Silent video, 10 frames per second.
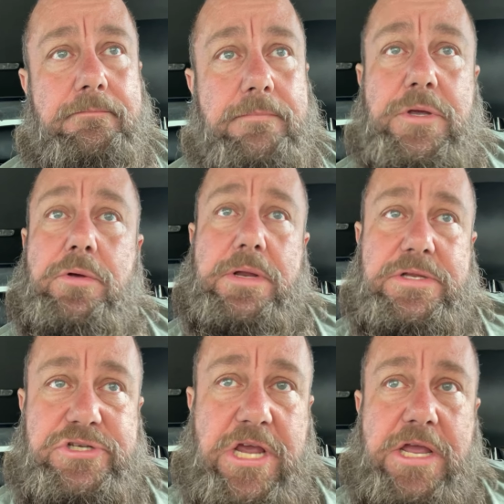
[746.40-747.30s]
You need to
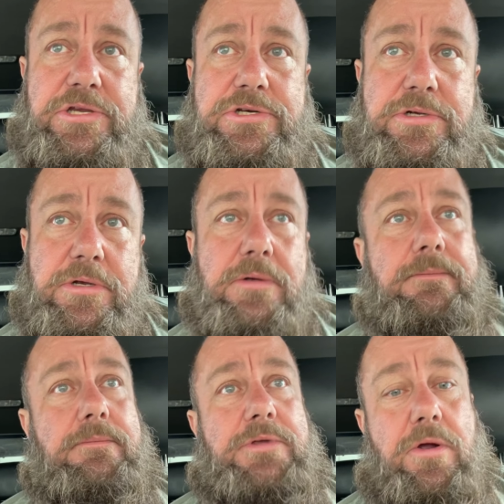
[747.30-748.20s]
change.
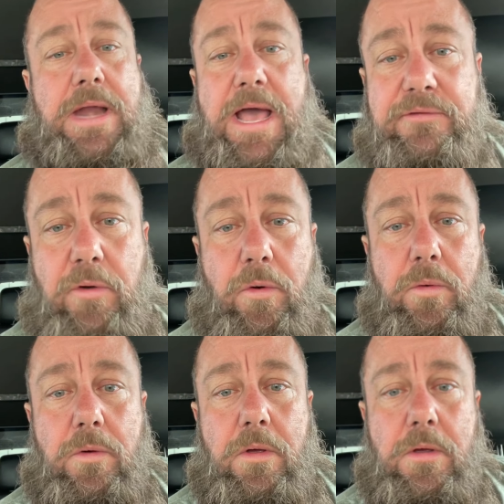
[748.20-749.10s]
You're an asshole.
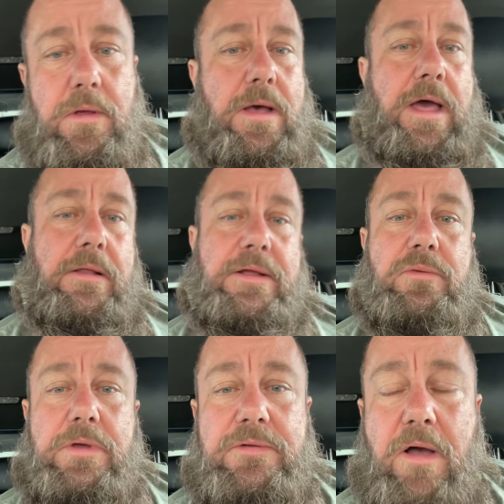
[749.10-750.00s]
I don't like the
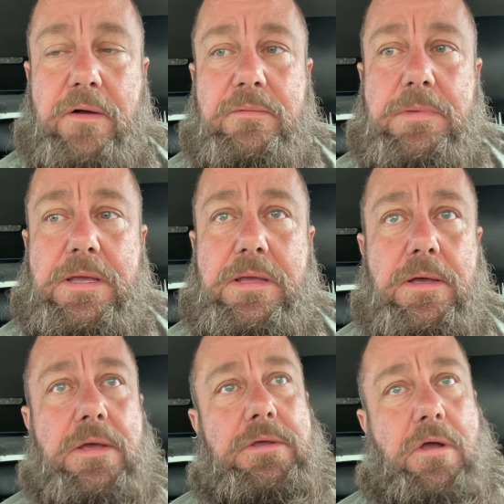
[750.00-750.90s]
way you talk to me.
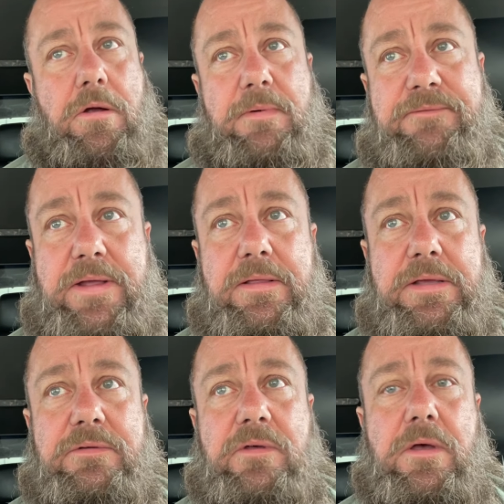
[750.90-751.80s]
You hurt my
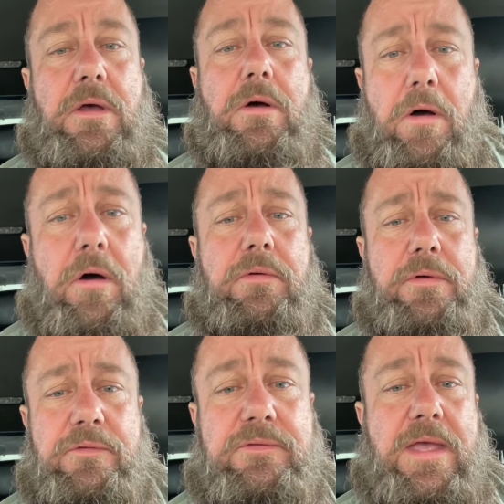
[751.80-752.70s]
feelings. All
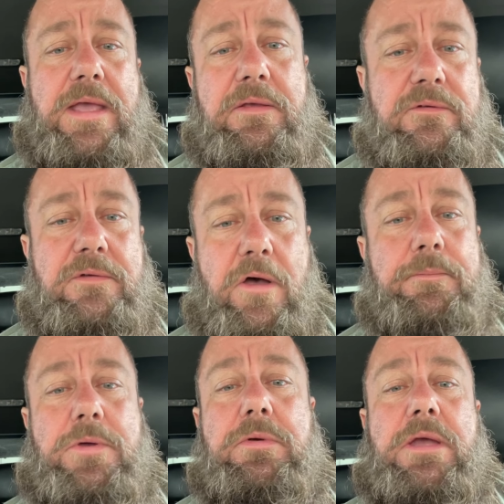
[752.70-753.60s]
those things help
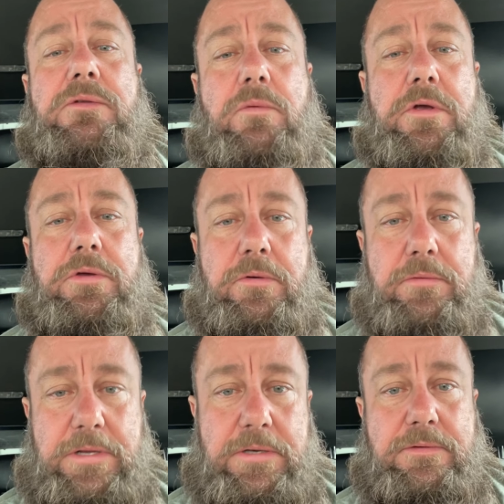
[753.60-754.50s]
you get to where you
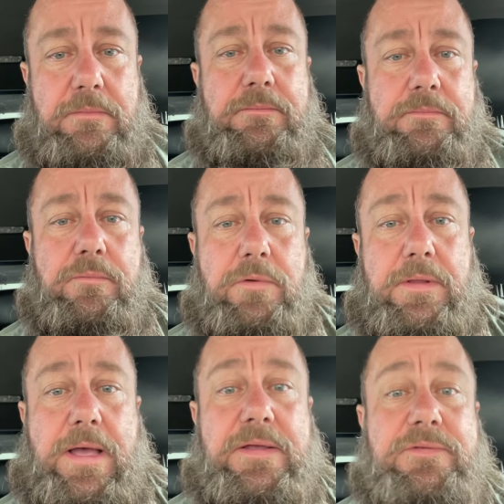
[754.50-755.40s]
need to
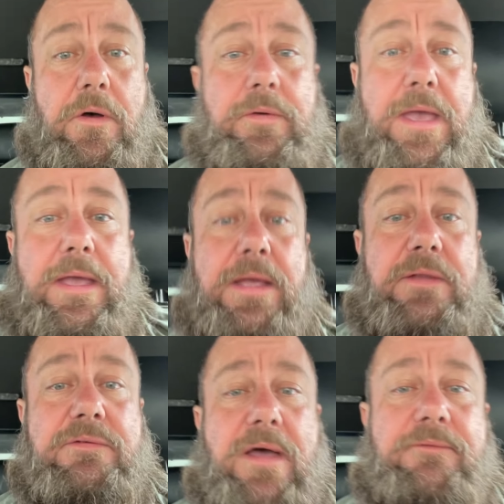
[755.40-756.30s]
realize, okay,
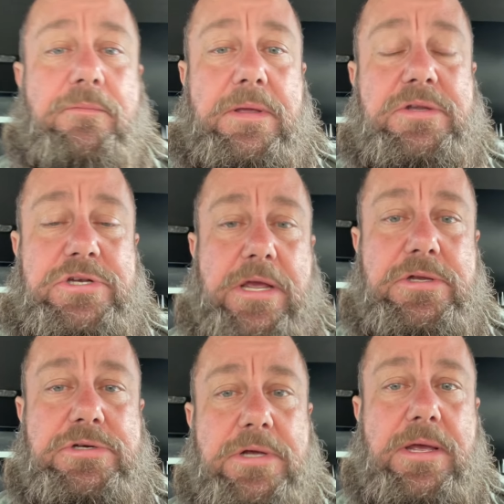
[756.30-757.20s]
it's time for me to change.
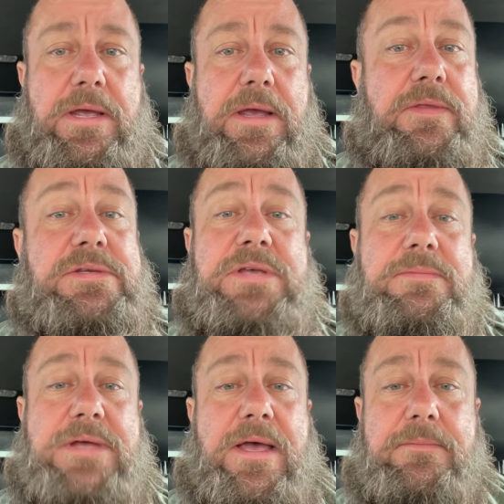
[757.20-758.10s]
And then
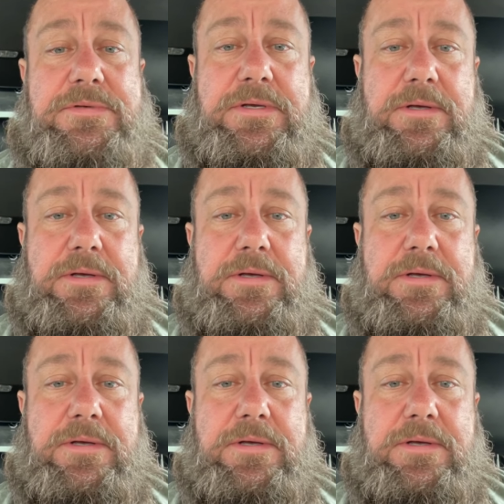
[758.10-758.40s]
sometimes